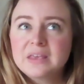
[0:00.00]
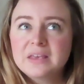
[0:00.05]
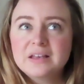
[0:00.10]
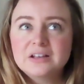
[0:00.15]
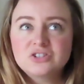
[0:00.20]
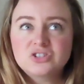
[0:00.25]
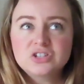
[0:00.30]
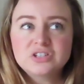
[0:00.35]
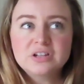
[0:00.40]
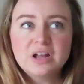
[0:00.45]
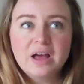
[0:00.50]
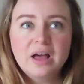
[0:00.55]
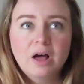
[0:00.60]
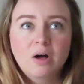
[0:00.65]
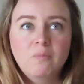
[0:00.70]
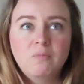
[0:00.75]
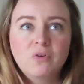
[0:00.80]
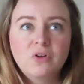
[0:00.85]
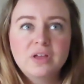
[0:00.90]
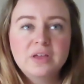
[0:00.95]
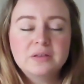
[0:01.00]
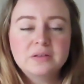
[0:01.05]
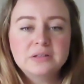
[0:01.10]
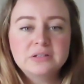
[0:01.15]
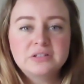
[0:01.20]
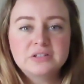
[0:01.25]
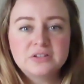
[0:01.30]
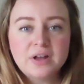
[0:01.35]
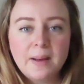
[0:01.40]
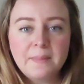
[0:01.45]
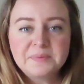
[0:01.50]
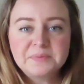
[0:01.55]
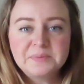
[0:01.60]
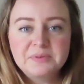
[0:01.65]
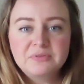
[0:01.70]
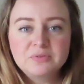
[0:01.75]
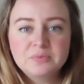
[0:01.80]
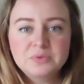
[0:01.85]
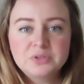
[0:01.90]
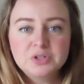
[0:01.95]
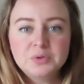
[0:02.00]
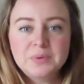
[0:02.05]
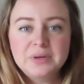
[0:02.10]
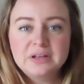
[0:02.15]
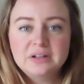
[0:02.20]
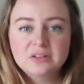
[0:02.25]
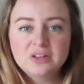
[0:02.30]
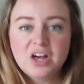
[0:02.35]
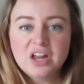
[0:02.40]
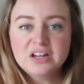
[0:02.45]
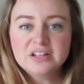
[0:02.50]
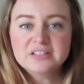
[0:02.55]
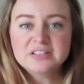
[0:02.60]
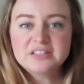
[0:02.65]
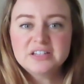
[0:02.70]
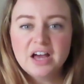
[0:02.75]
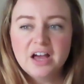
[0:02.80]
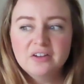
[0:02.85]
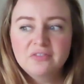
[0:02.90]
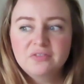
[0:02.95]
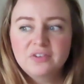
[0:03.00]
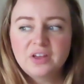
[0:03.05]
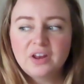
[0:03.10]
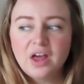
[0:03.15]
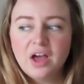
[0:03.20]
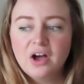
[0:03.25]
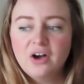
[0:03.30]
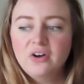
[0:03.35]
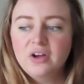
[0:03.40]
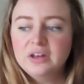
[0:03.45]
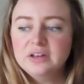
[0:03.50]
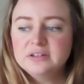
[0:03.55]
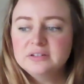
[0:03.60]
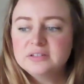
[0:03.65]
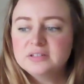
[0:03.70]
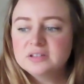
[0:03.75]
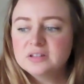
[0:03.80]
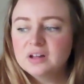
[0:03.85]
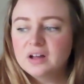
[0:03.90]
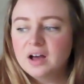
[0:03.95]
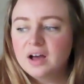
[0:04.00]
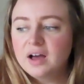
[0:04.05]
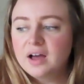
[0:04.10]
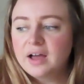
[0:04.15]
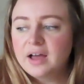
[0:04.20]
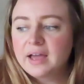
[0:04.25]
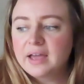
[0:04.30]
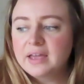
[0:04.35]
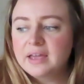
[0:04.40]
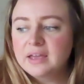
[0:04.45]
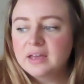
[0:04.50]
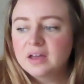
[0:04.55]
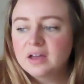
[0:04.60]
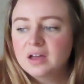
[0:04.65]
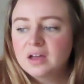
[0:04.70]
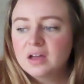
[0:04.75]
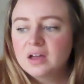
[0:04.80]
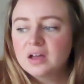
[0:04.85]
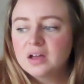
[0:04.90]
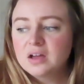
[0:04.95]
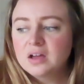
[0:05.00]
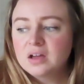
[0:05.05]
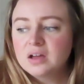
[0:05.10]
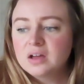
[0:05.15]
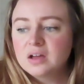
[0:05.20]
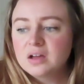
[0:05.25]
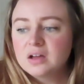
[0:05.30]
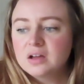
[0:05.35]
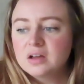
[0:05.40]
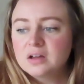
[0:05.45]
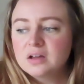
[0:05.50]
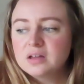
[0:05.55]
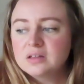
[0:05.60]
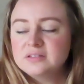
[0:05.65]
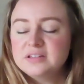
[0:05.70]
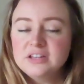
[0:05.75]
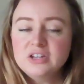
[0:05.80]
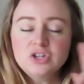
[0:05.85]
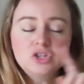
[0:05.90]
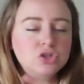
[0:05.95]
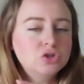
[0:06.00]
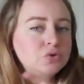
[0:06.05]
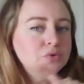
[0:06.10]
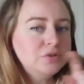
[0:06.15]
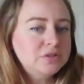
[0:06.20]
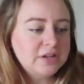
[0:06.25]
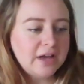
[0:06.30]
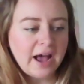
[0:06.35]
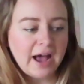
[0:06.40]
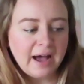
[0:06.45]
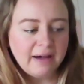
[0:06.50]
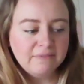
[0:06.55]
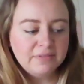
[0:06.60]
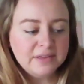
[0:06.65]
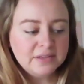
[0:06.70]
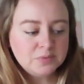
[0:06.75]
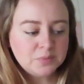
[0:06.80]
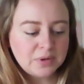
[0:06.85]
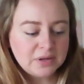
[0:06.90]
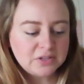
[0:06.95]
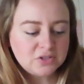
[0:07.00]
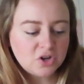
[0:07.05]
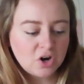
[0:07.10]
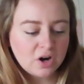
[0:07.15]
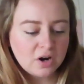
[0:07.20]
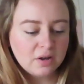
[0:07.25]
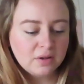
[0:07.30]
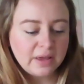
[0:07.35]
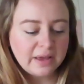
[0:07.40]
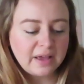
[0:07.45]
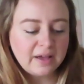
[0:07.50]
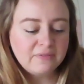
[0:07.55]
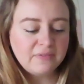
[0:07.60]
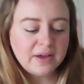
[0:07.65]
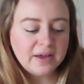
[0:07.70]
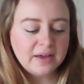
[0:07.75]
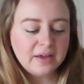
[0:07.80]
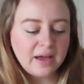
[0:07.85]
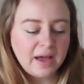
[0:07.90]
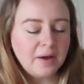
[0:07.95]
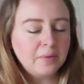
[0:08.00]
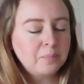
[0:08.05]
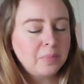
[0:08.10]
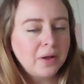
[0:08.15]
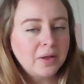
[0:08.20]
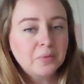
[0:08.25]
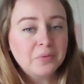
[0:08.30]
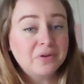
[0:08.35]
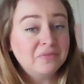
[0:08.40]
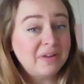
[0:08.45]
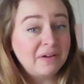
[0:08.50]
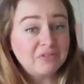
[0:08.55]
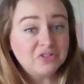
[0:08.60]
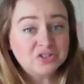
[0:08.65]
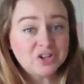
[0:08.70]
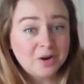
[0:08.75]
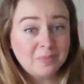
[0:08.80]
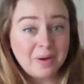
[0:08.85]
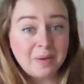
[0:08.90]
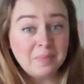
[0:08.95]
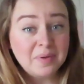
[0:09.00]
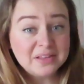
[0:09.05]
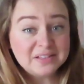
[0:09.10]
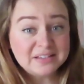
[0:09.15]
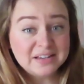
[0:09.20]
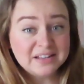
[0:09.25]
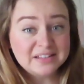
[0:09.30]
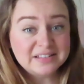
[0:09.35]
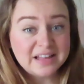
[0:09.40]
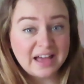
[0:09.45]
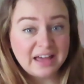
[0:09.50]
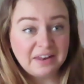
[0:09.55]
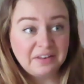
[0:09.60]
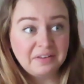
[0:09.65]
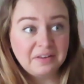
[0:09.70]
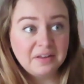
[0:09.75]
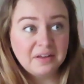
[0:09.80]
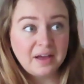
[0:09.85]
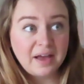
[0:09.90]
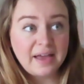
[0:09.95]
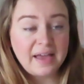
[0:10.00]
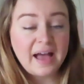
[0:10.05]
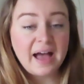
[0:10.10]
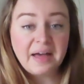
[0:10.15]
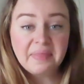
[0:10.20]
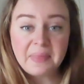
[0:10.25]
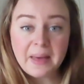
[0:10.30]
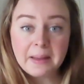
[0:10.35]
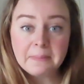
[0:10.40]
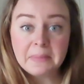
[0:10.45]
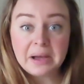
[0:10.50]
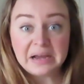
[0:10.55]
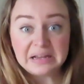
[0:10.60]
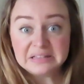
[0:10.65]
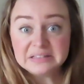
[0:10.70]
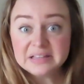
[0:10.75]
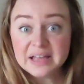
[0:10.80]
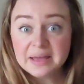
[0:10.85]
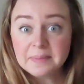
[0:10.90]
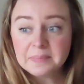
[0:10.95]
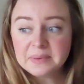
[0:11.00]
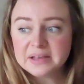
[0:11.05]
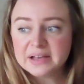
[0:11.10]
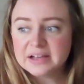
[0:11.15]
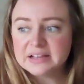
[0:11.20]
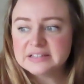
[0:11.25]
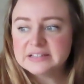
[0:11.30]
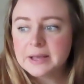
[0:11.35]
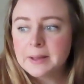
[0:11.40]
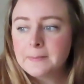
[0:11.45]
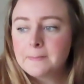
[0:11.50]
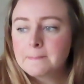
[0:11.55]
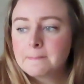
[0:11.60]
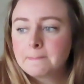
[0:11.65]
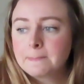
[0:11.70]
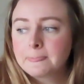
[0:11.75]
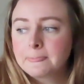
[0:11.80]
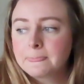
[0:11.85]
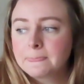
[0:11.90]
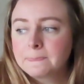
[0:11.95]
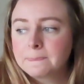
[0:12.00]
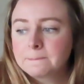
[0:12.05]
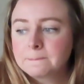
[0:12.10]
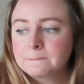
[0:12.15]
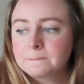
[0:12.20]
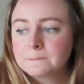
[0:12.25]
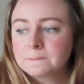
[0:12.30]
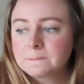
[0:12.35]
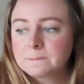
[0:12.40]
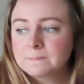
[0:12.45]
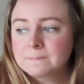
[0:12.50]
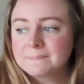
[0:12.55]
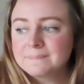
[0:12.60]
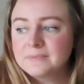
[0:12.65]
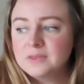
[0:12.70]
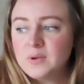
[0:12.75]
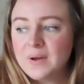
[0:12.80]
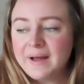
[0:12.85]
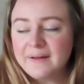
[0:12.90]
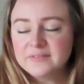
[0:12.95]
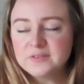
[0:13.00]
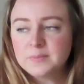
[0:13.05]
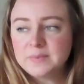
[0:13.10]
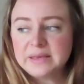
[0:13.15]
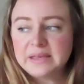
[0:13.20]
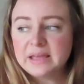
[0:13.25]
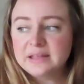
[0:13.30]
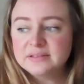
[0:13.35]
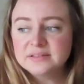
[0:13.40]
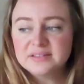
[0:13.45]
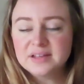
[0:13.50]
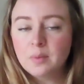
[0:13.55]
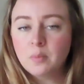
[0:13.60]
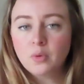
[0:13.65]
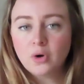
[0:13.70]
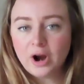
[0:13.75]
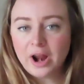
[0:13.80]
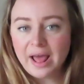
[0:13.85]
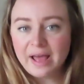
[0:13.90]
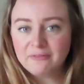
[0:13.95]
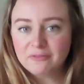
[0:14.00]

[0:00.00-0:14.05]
it's just not helpful. It stops me from doing a lot of stuff, you know. And I didn't used to have this when I started. Like if I probably would have never started my business had I had that mindset, because you have to begin somewhere at